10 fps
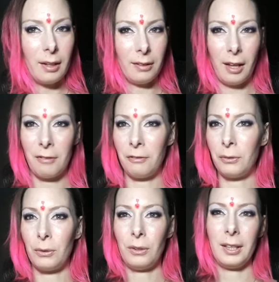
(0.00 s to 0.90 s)
that
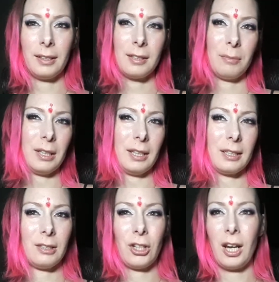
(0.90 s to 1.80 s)
full intimate
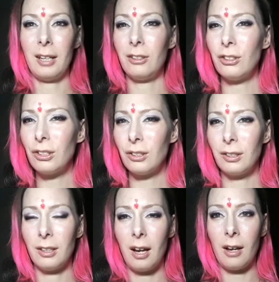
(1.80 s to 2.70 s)
exchange
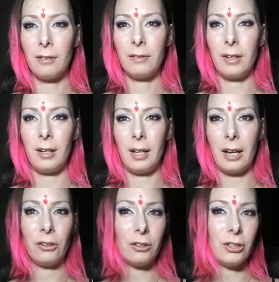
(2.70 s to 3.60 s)
of
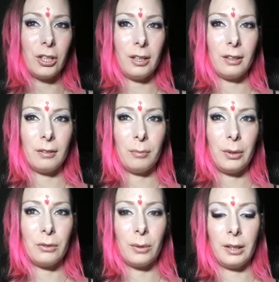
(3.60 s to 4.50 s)
energy
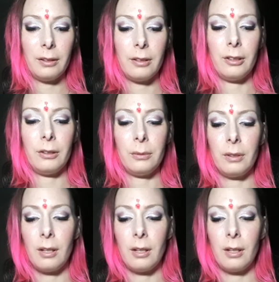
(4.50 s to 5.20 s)
between the two.